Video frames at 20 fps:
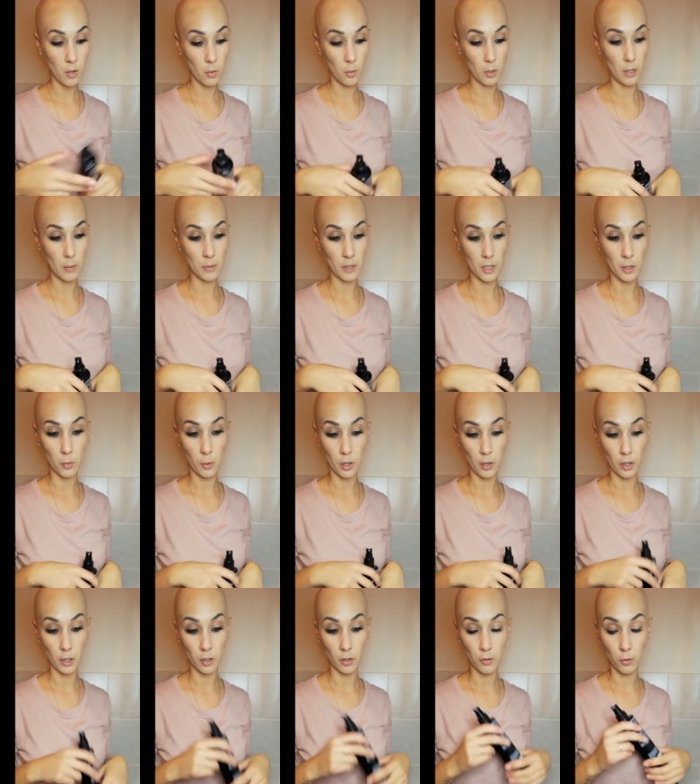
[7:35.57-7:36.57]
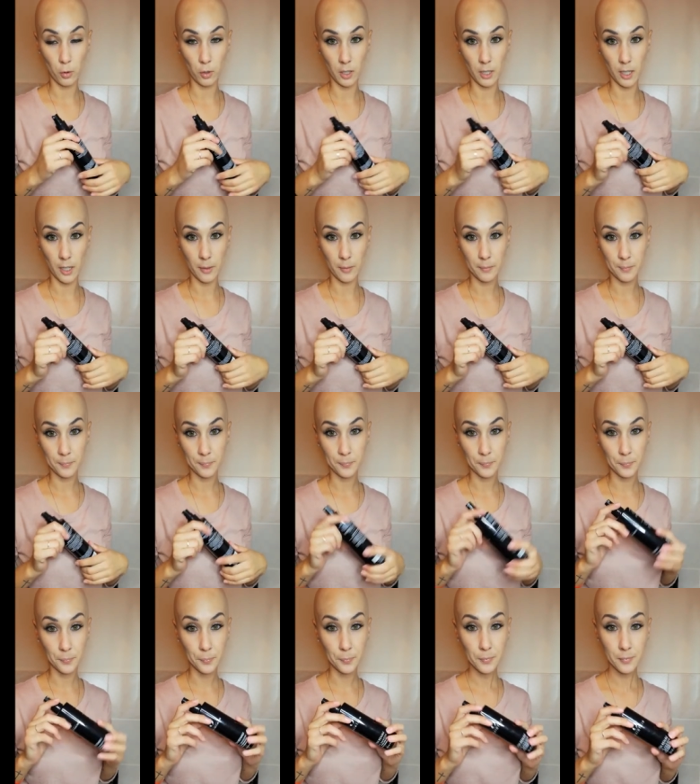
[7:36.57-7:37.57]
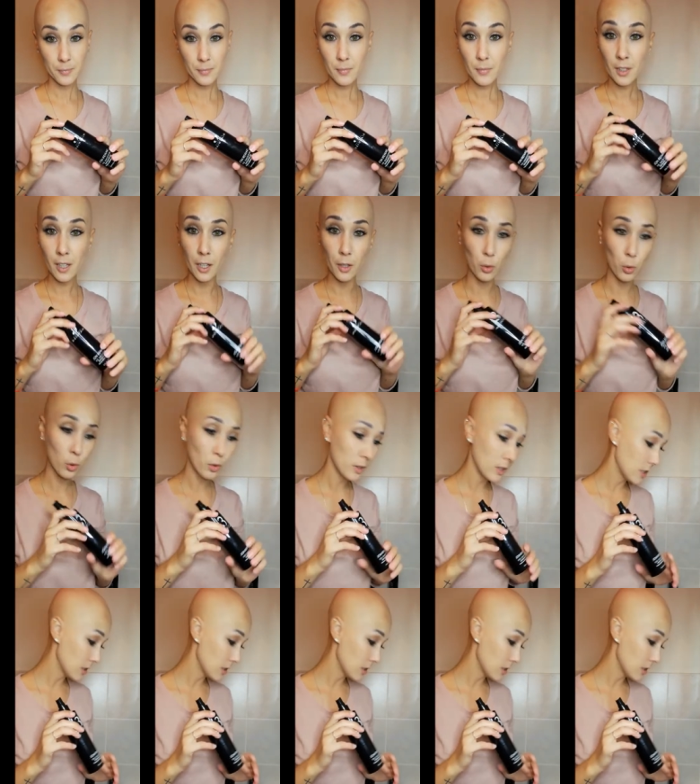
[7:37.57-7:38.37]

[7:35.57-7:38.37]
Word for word: when I'm done wearing it for the day. And all